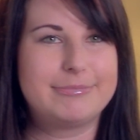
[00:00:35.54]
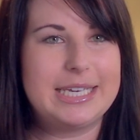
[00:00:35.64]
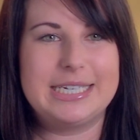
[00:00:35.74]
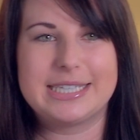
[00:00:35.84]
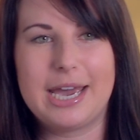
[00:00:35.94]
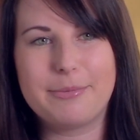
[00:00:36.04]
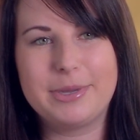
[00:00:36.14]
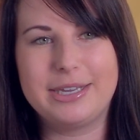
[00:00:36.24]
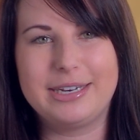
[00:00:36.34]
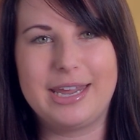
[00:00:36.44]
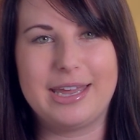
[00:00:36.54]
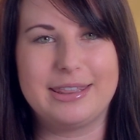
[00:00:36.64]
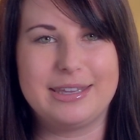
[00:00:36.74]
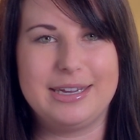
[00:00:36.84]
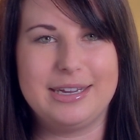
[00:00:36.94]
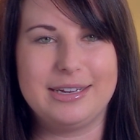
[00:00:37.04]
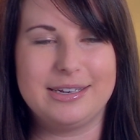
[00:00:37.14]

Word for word: Things happen and the